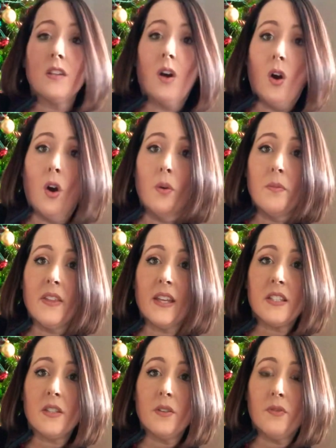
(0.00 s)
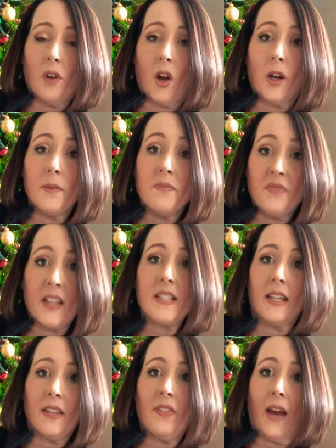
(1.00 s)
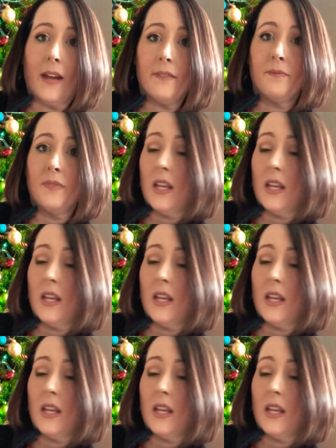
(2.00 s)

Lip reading: in the home, things on the farm, things like that.